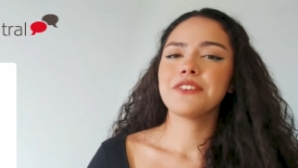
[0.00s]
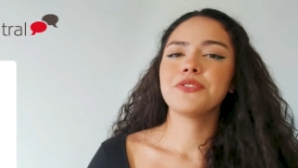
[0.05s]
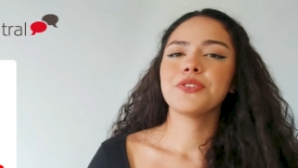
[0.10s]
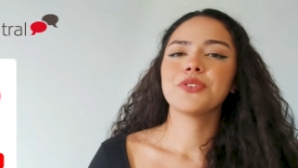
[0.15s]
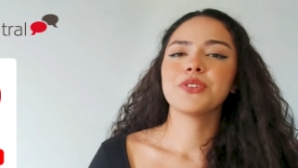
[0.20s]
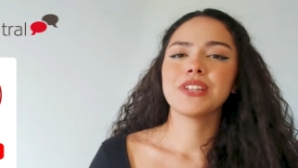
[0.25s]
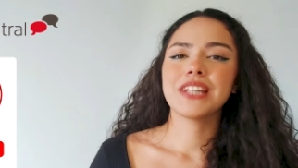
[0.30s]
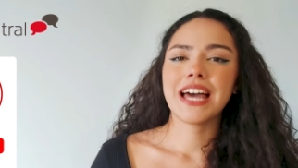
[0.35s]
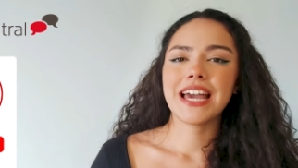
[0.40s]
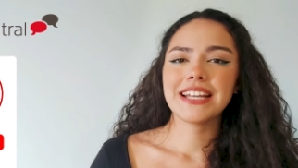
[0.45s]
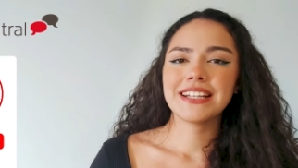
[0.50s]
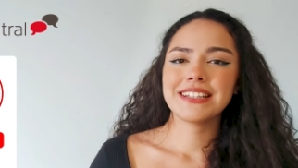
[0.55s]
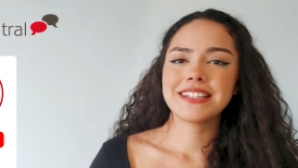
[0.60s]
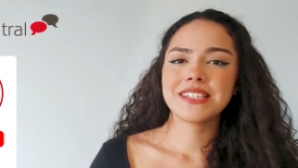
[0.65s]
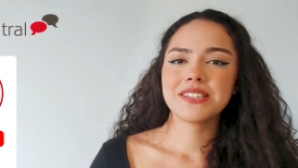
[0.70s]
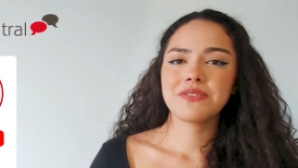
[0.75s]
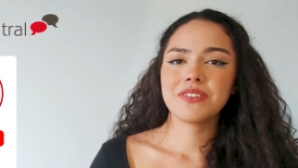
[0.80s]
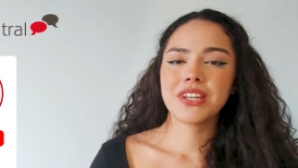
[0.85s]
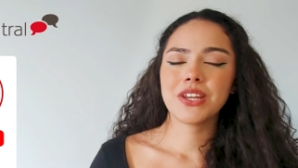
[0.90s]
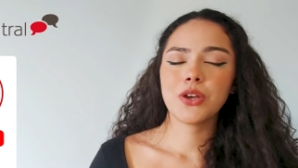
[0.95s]
If you
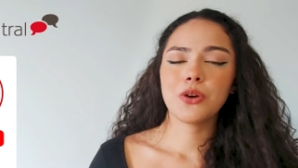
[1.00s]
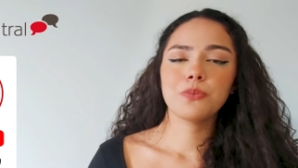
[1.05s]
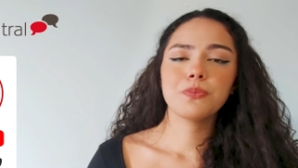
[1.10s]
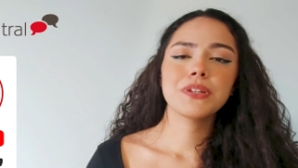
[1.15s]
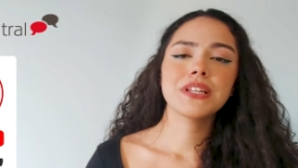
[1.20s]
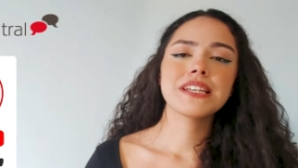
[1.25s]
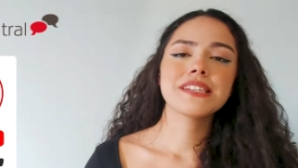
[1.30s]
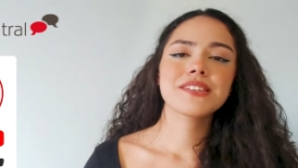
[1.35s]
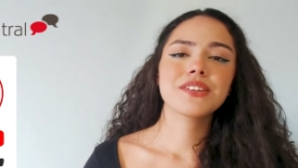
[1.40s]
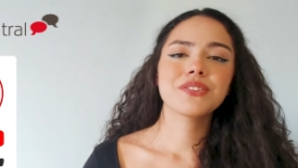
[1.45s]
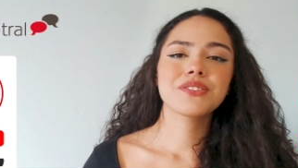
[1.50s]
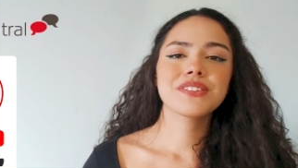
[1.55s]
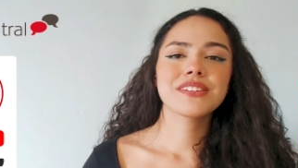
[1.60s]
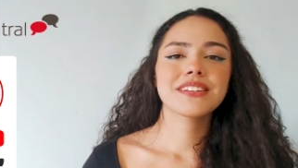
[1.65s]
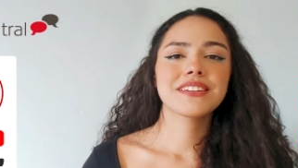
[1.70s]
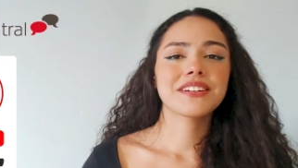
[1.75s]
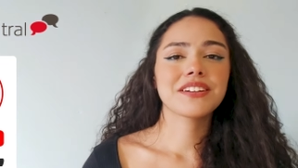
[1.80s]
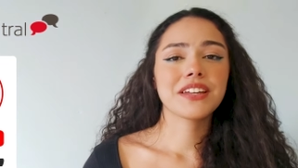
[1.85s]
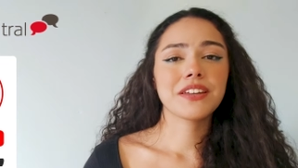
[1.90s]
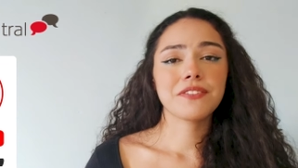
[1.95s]
like this video, please
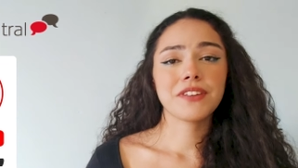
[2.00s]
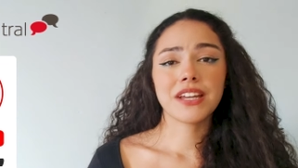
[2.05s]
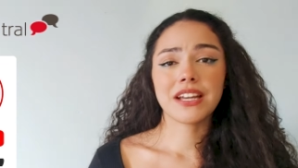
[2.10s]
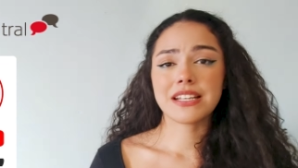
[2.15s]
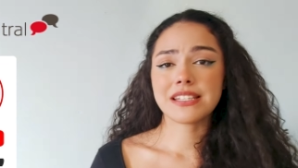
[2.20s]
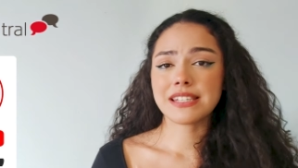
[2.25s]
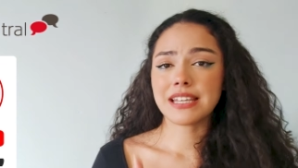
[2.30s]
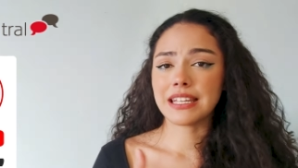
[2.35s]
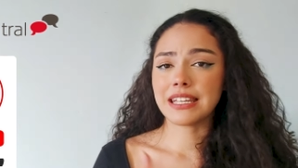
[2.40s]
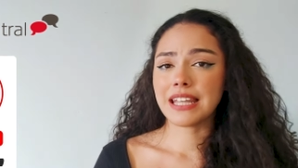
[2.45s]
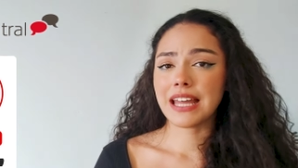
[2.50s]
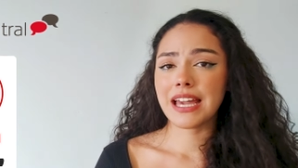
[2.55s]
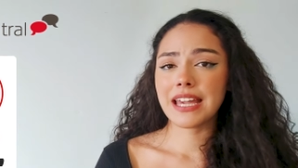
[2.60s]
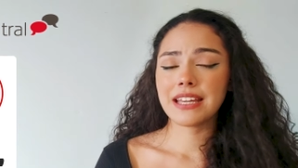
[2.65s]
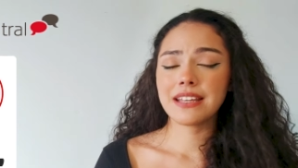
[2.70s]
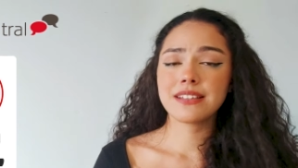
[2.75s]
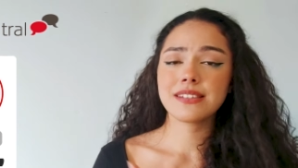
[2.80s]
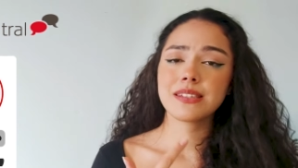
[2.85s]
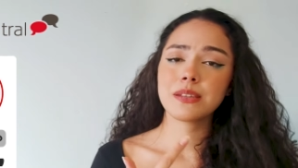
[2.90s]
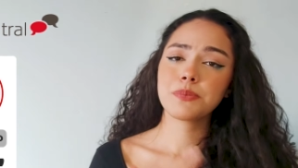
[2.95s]
consider giving us a
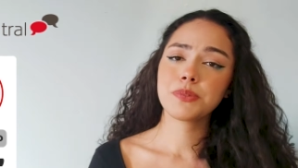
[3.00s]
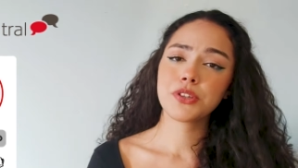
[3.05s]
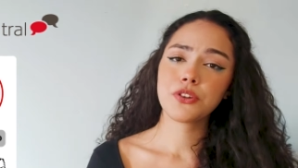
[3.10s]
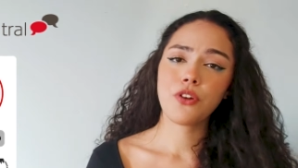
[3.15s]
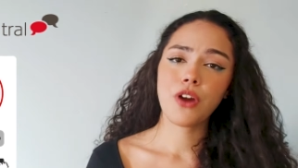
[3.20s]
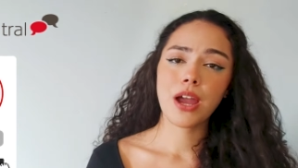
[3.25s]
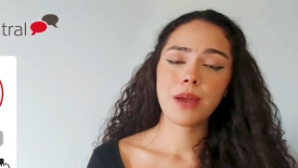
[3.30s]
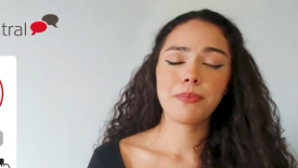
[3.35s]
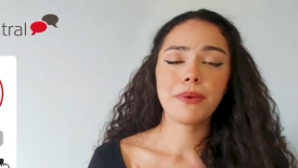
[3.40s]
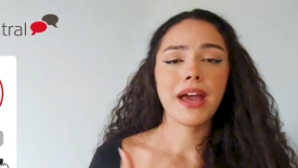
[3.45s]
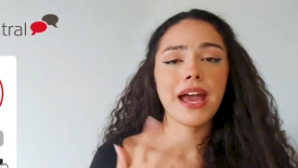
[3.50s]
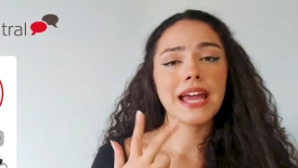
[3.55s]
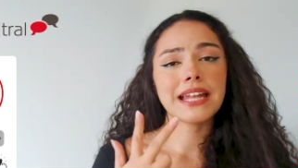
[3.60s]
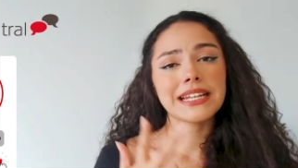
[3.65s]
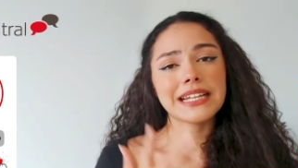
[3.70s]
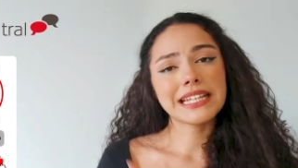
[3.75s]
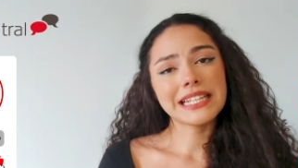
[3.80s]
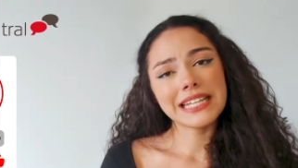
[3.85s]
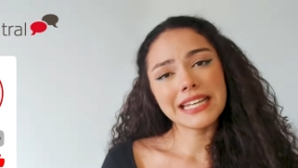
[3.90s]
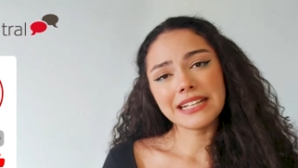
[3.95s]
like, subscribe,
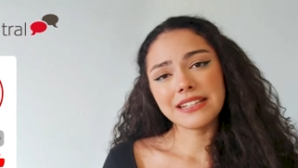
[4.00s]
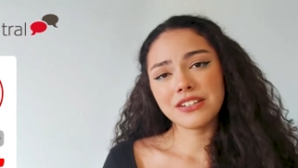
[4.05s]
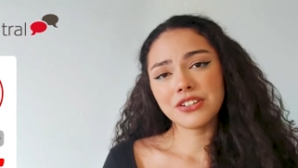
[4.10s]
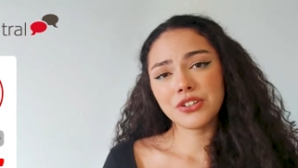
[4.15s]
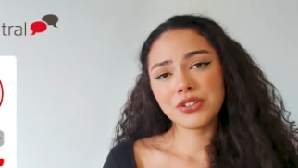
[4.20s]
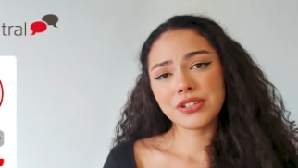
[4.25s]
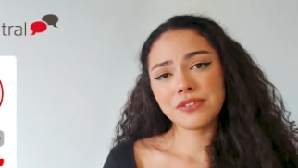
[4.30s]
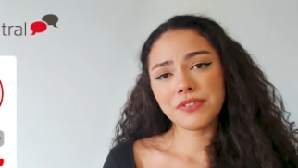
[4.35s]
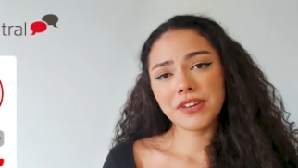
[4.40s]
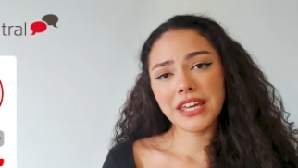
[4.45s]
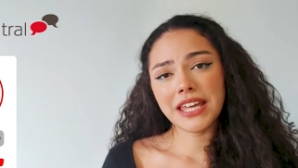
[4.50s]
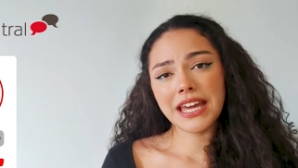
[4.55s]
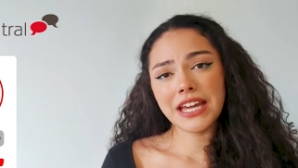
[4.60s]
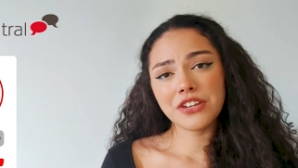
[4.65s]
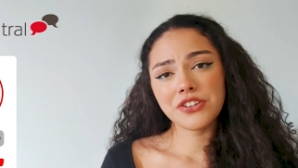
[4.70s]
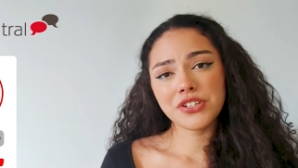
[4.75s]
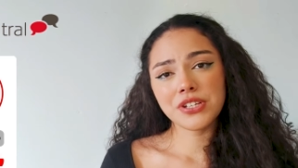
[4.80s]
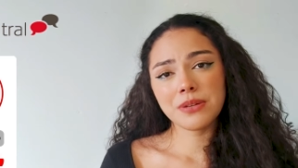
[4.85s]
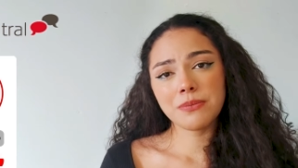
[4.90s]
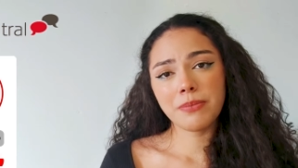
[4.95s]
and click the
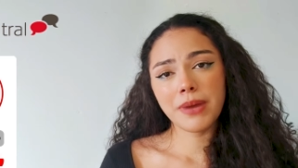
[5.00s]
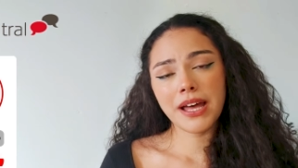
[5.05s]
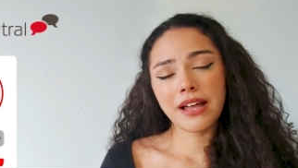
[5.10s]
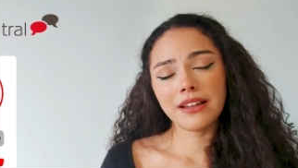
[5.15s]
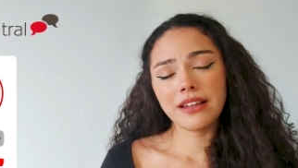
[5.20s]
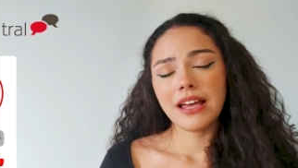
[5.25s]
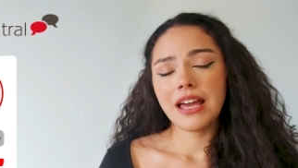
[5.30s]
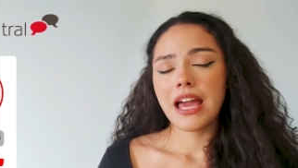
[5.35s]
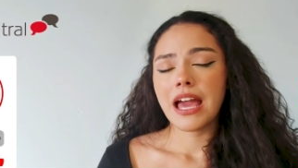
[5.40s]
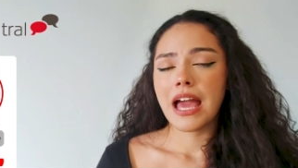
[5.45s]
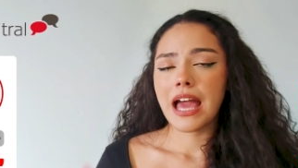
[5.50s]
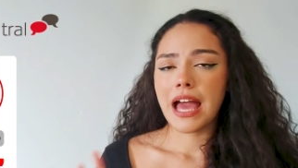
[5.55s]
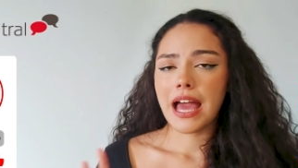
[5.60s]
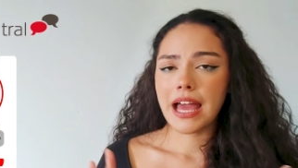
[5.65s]
notification bell.